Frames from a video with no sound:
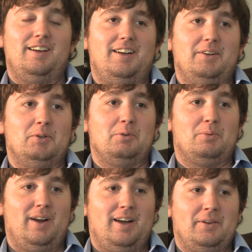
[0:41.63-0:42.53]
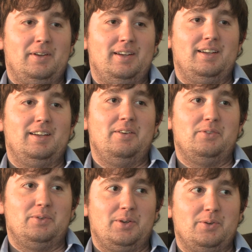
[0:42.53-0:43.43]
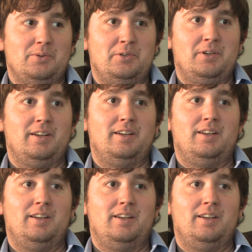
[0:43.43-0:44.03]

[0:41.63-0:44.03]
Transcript: Uh, real proud it was really cool.